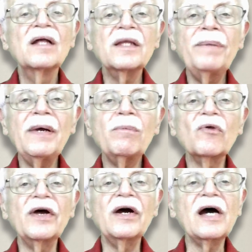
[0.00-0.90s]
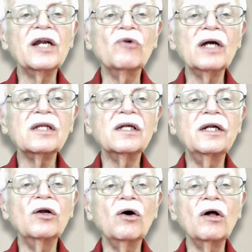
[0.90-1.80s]
The people there had erected
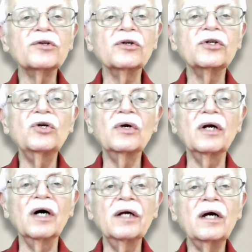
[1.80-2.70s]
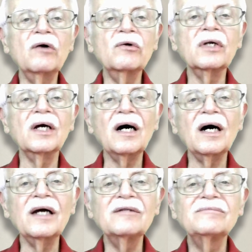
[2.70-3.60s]
an altar to an unknown god.